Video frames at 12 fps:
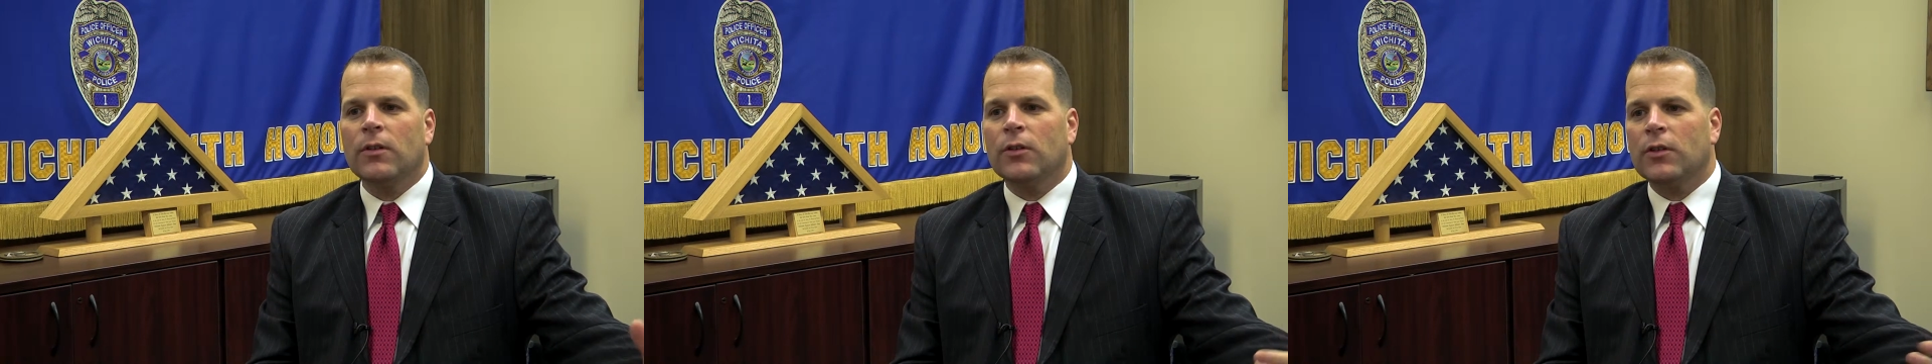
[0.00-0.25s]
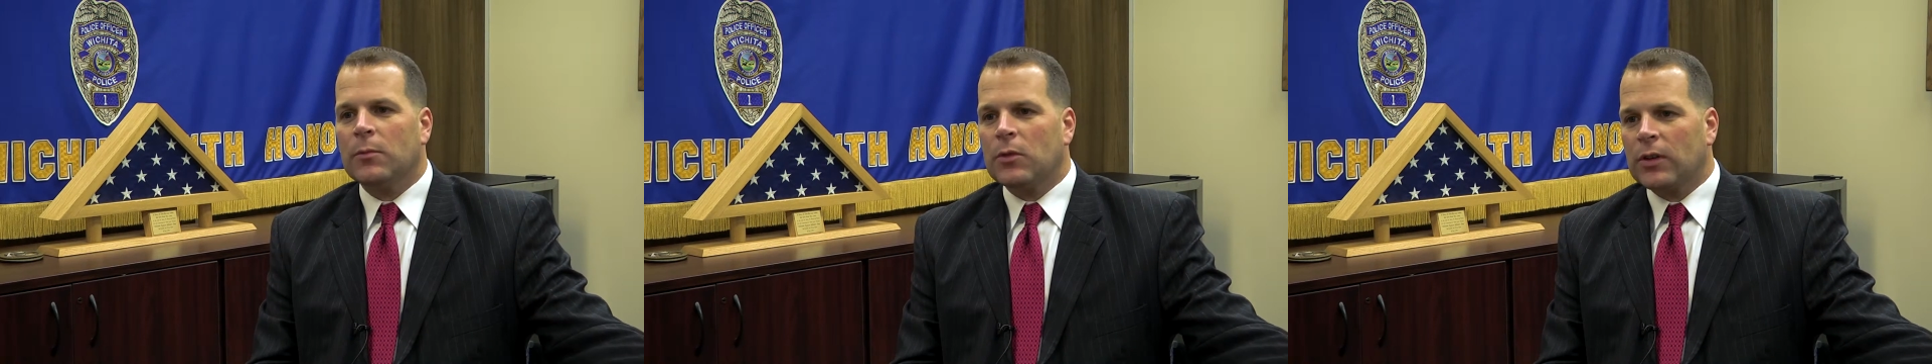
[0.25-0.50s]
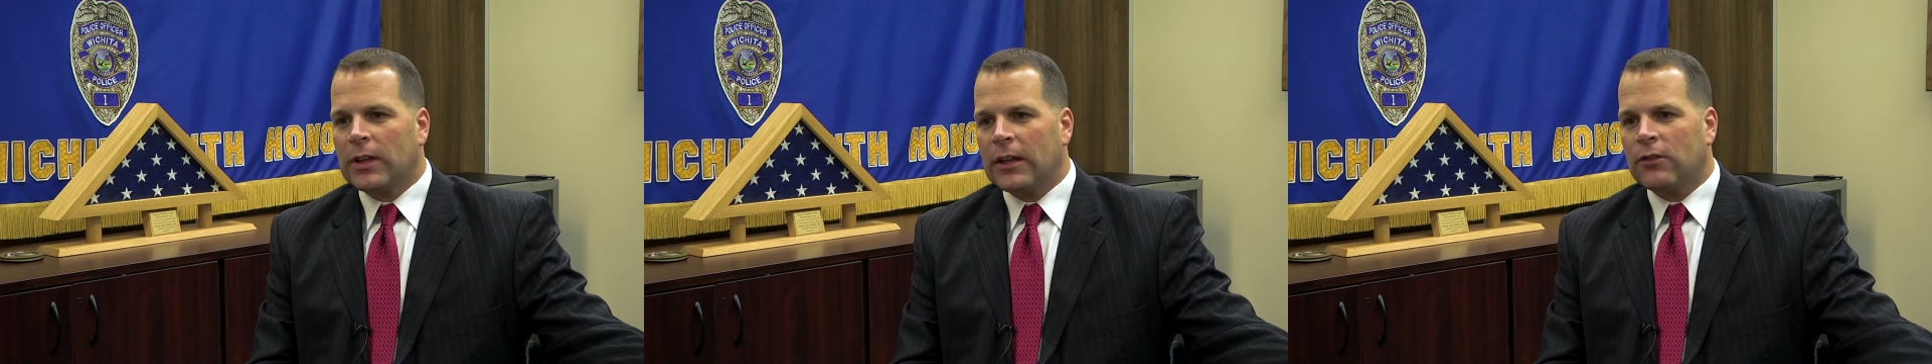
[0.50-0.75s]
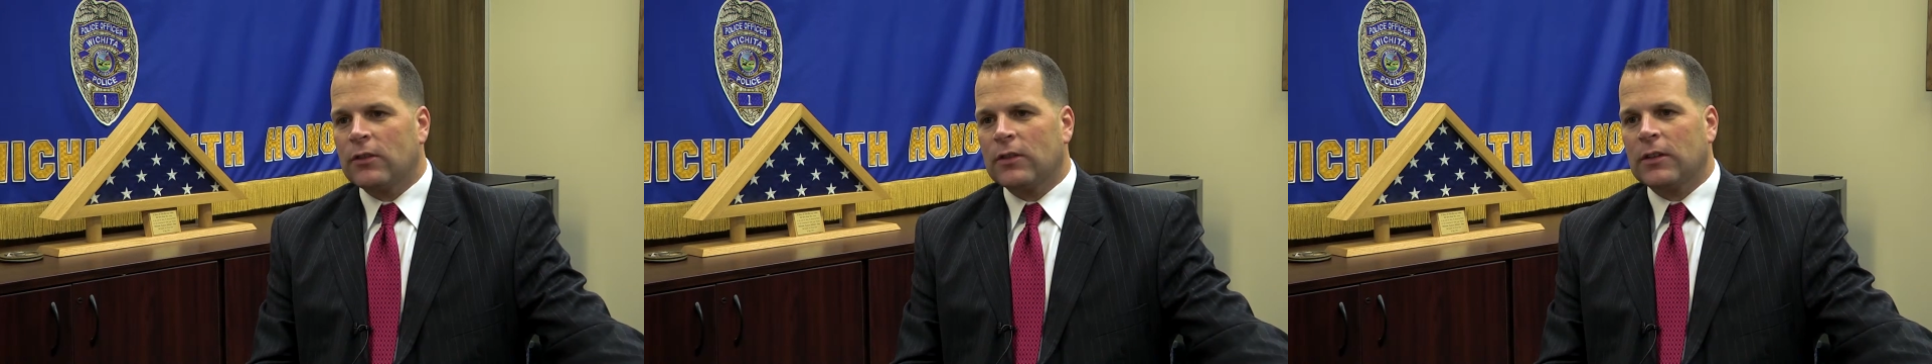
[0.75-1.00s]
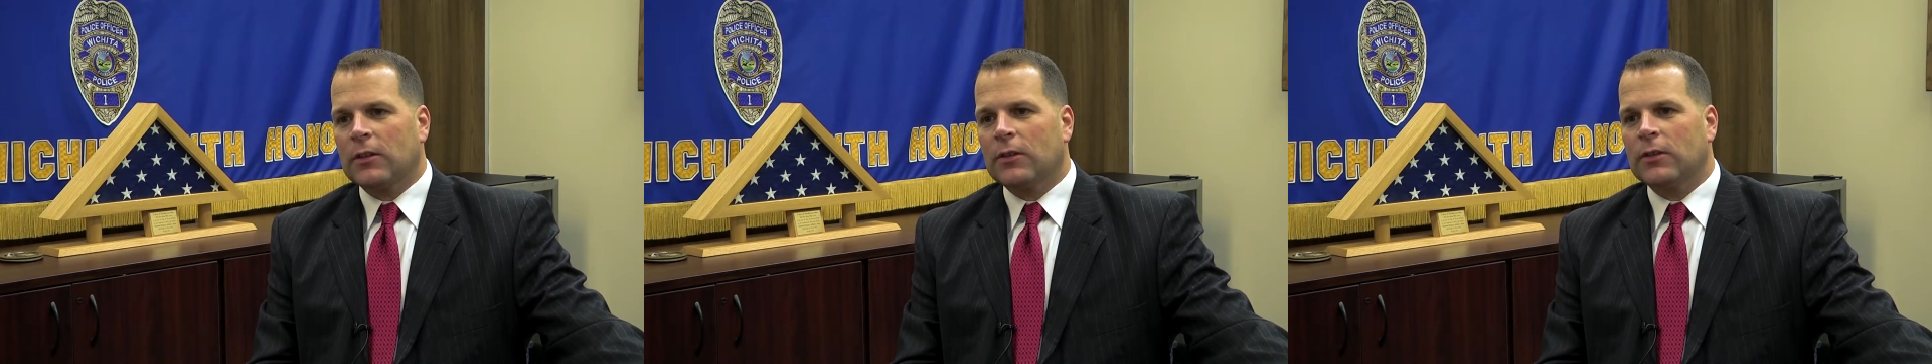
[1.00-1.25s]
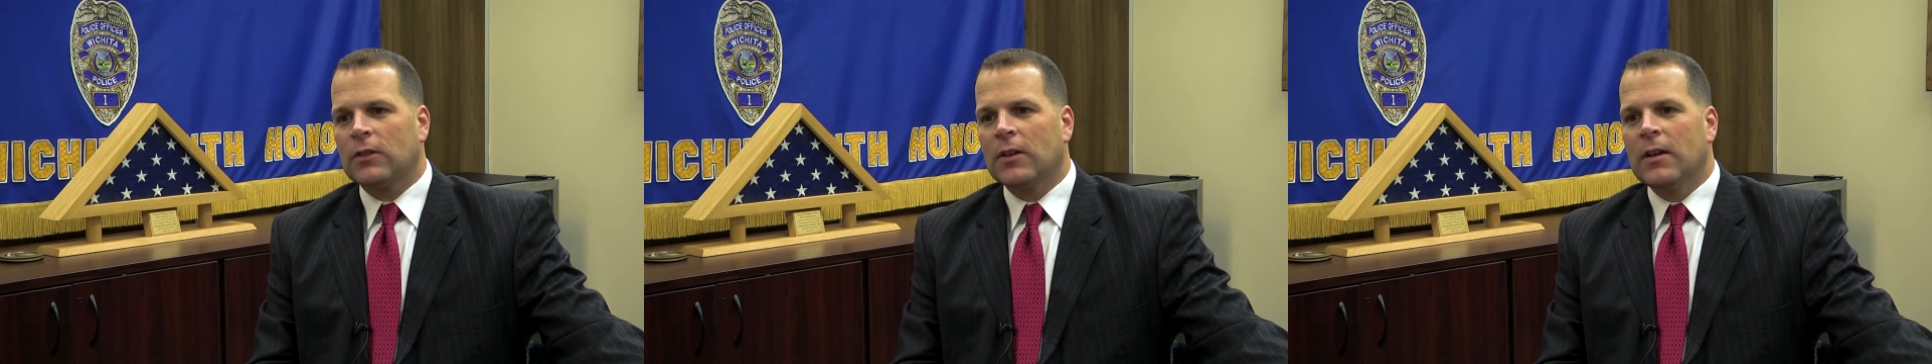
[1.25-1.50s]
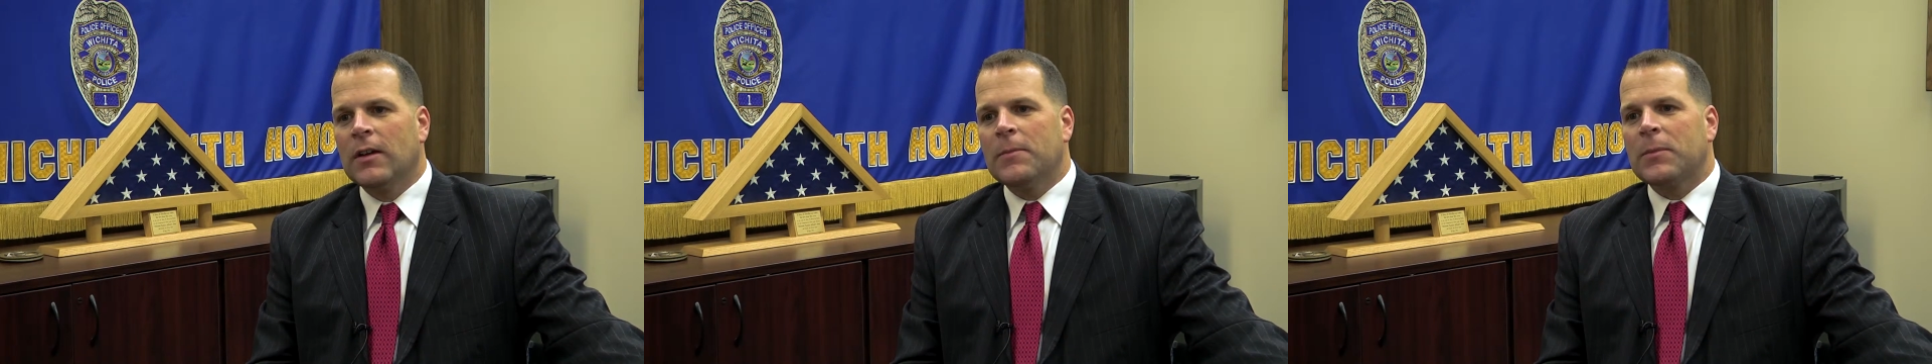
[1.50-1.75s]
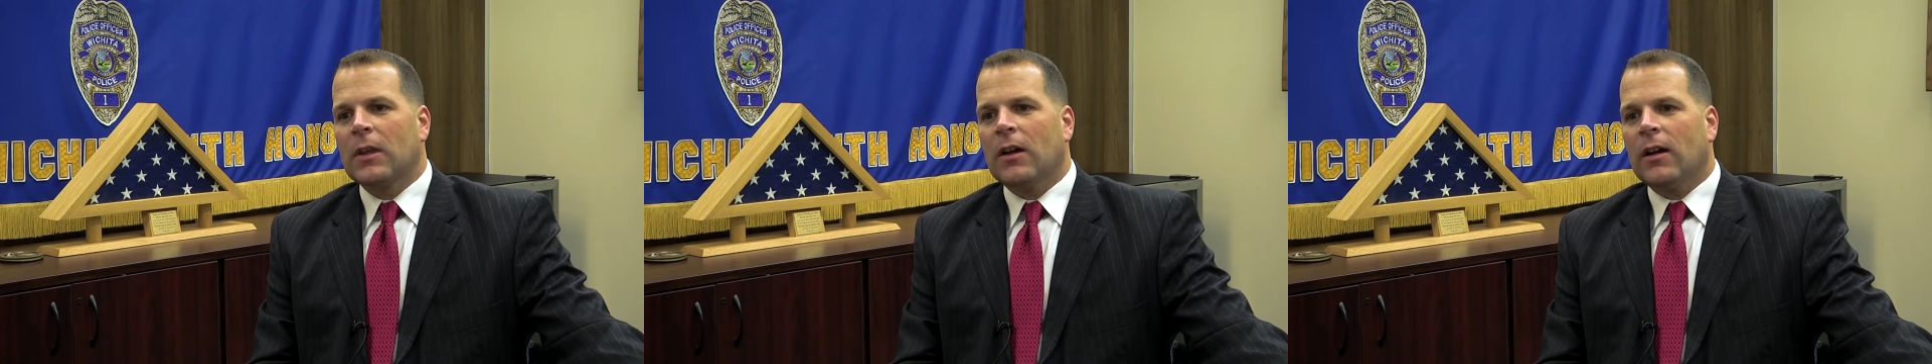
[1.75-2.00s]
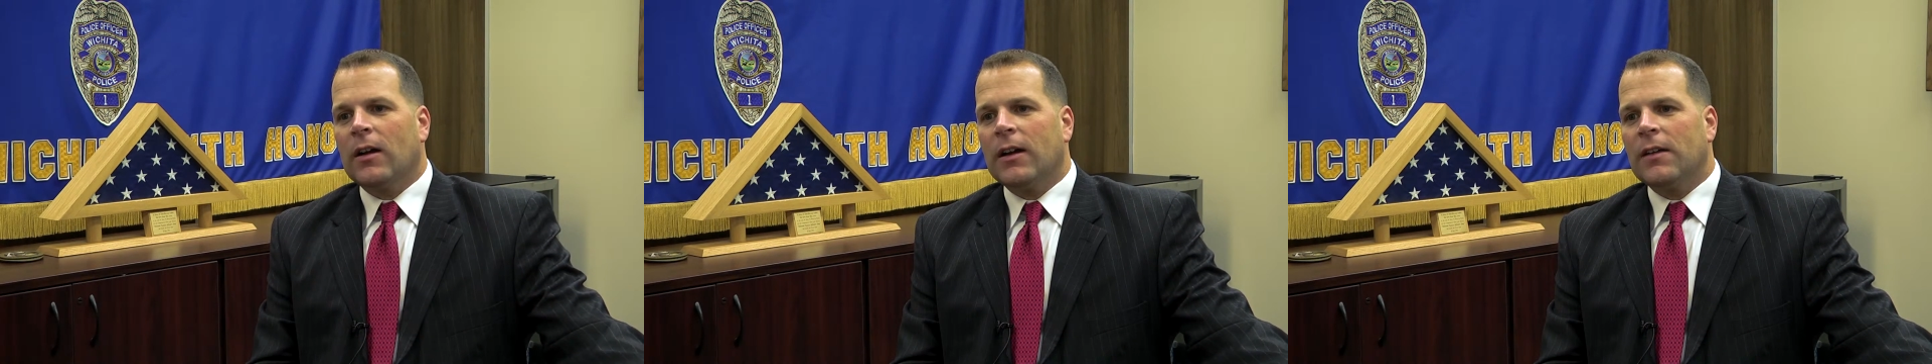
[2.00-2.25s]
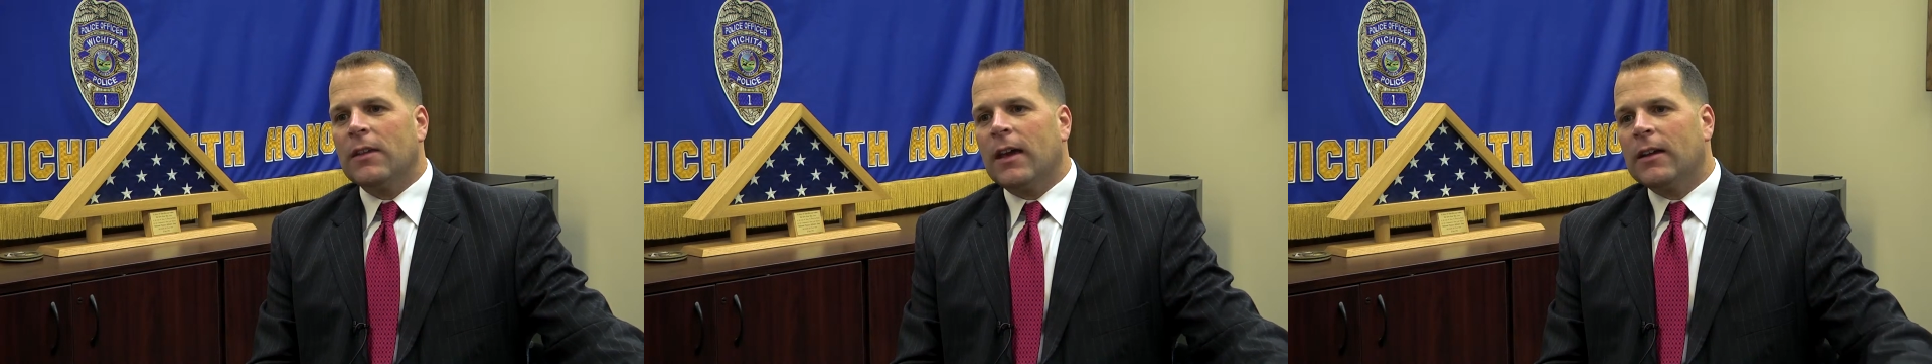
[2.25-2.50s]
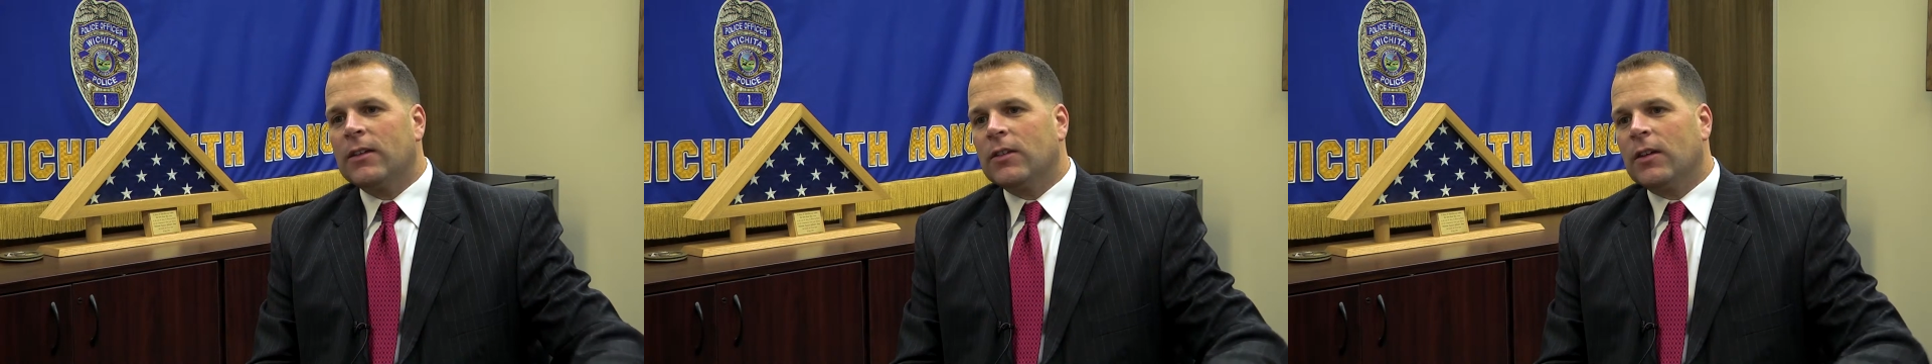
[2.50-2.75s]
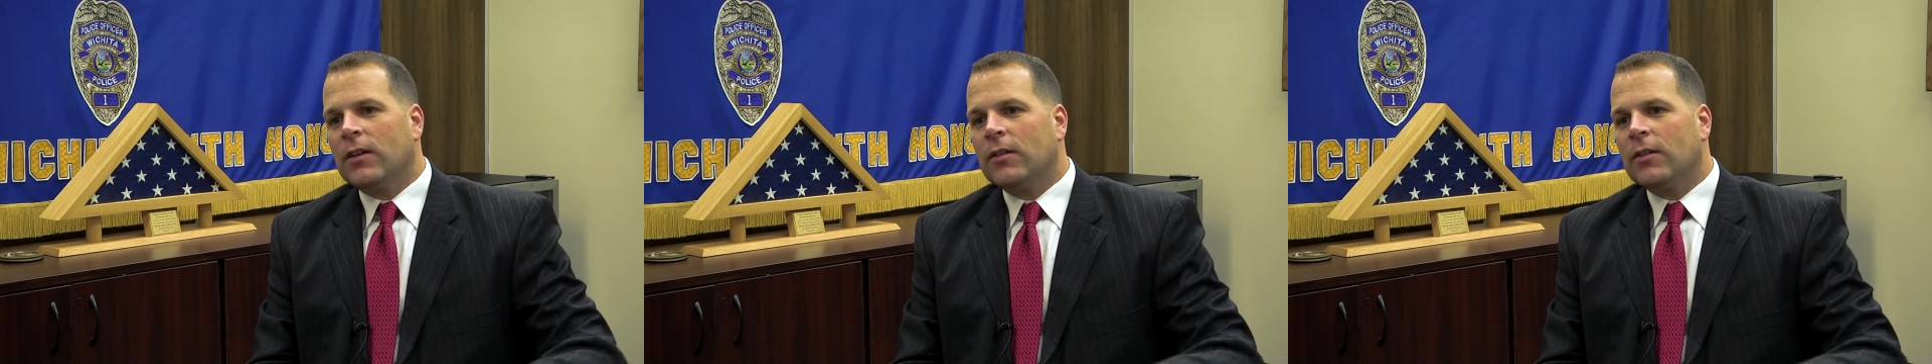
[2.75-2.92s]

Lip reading: good communication skills, and that